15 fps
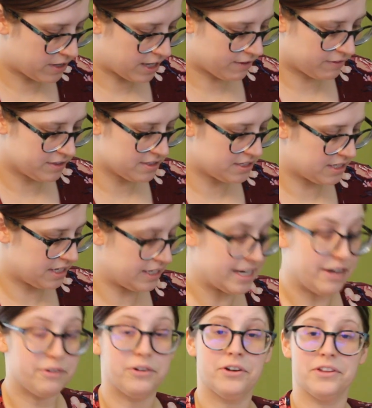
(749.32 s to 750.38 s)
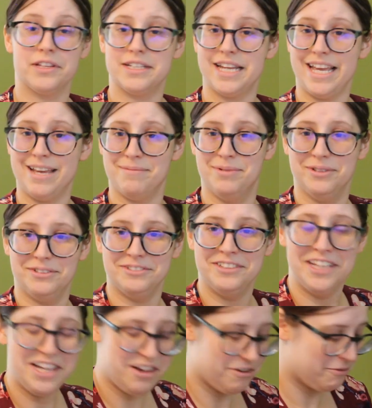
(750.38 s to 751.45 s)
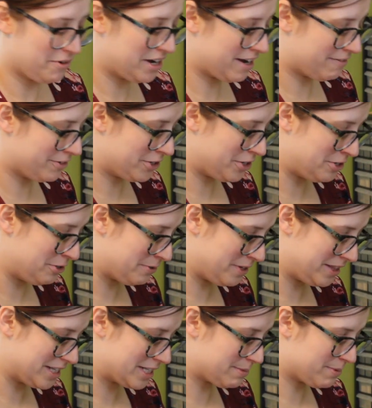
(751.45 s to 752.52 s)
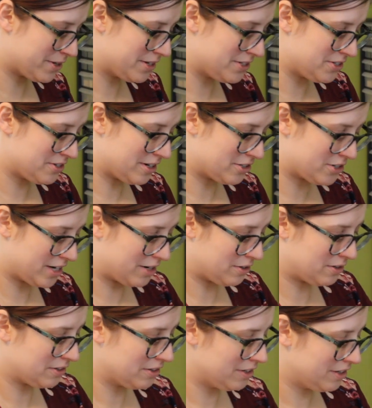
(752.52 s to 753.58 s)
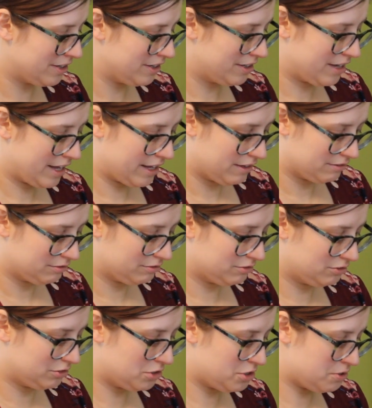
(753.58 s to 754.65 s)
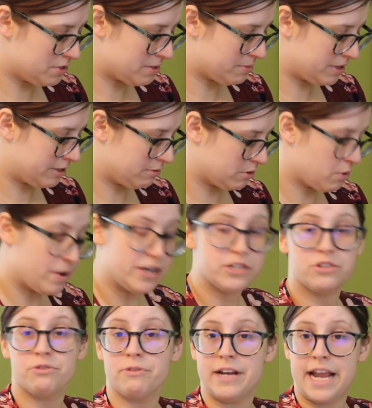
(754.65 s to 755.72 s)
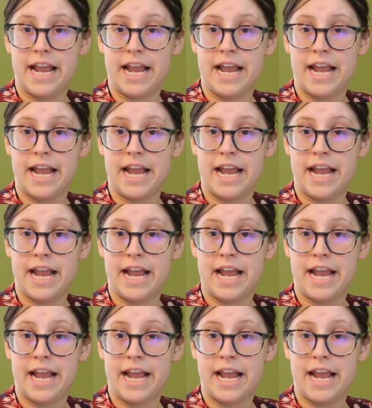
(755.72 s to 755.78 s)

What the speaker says: have it sitting down on the table whenever you're doing this part, so you're not trying to do something that requires 3